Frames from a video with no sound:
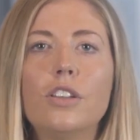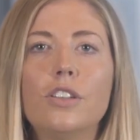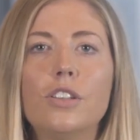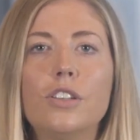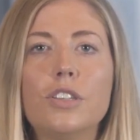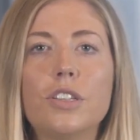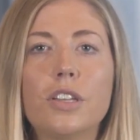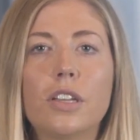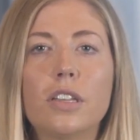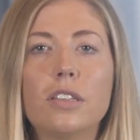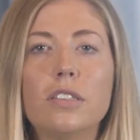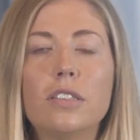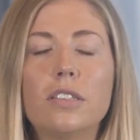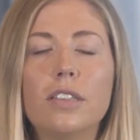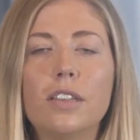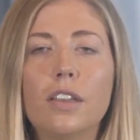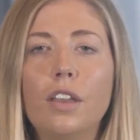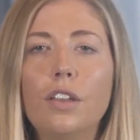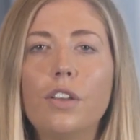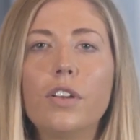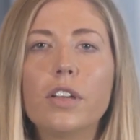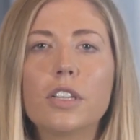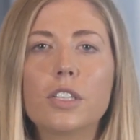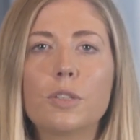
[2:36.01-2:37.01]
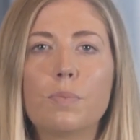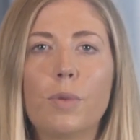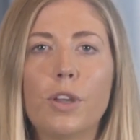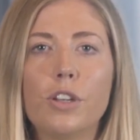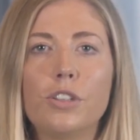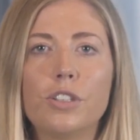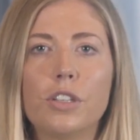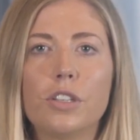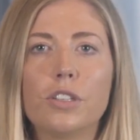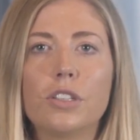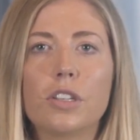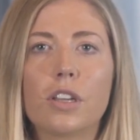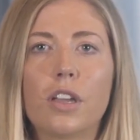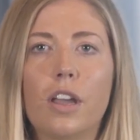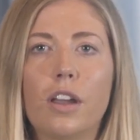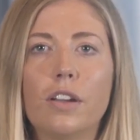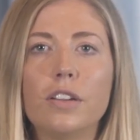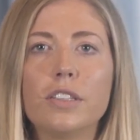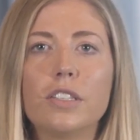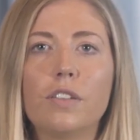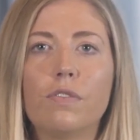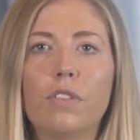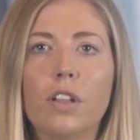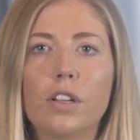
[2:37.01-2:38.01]
you should consider your exposure to
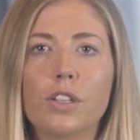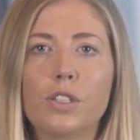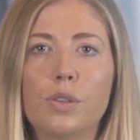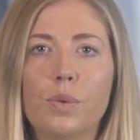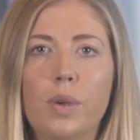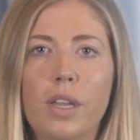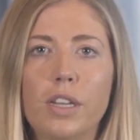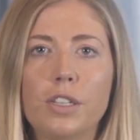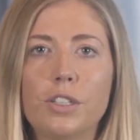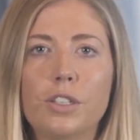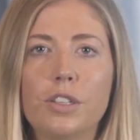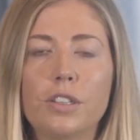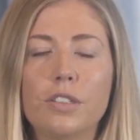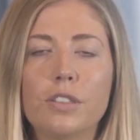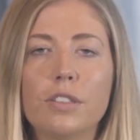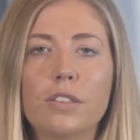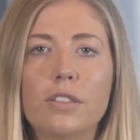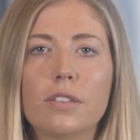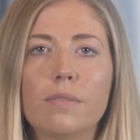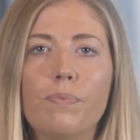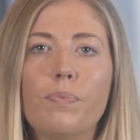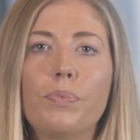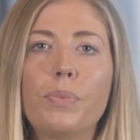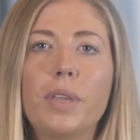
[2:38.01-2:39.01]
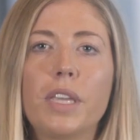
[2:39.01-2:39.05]
currency fluctuations,